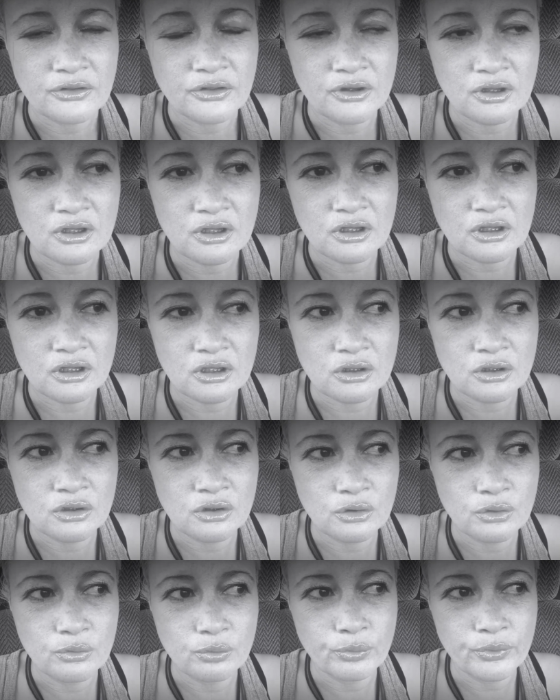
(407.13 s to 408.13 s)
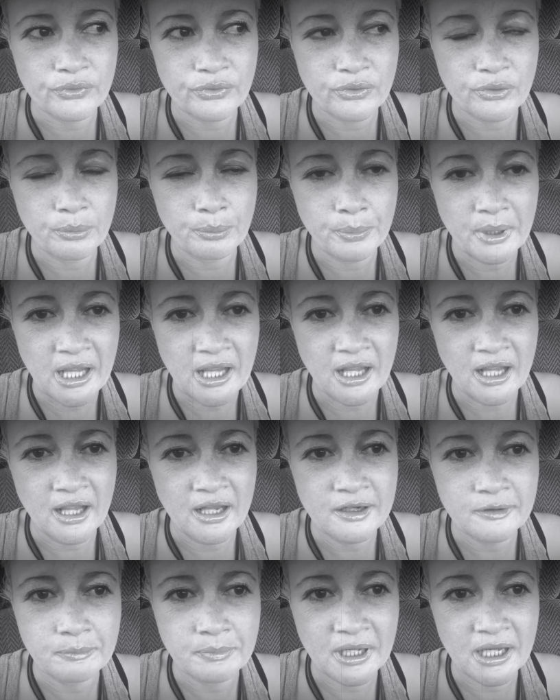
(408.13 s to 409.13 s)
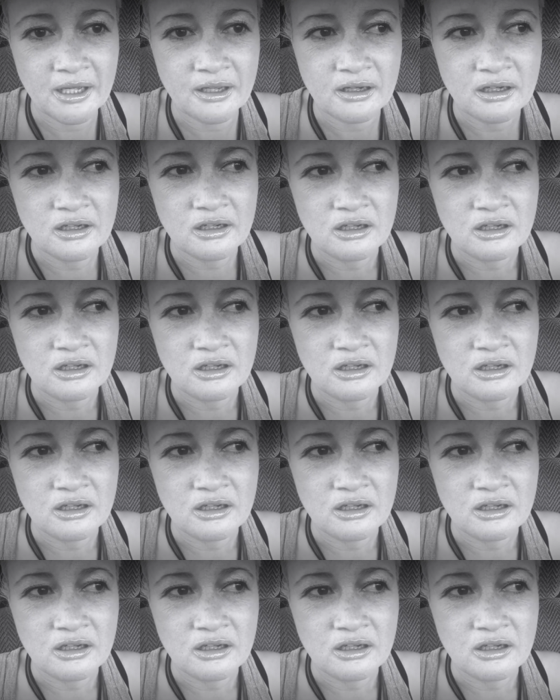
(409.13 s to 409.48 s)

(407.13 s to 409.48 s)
the good with the bad but